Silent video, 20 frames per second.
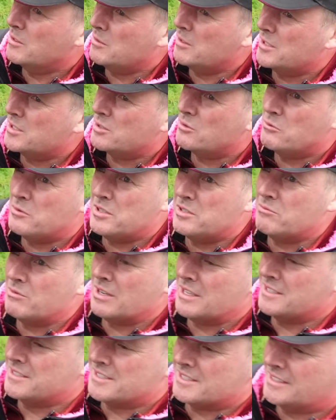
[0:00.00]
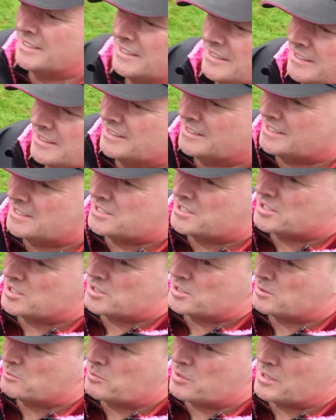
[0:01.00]
well, it's always rains here. It's
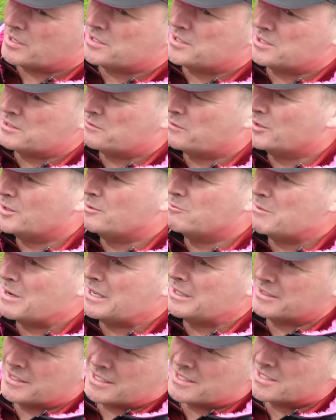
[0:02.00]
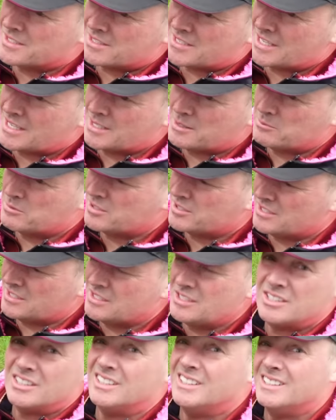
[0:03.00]
just the place is full of mud. That's standard
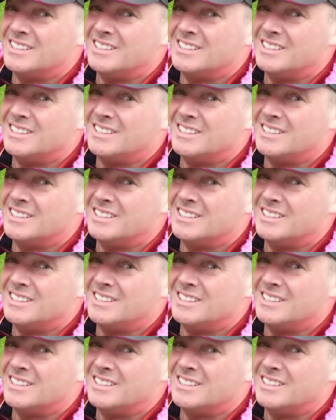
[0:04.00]
procedure.